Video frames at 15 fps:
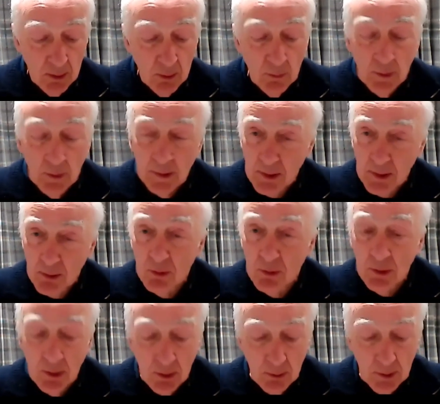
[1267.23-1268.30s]
who will
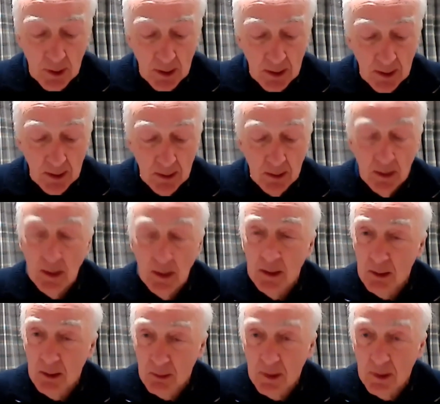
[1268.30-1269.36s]
destroy who he can,
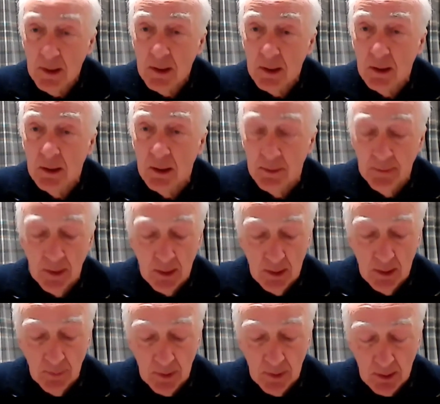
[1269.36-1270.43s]
degrading his
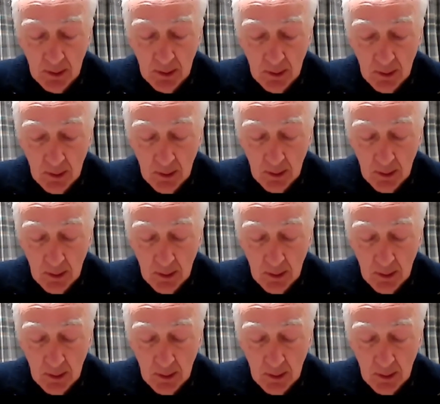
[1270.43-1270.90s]
victims.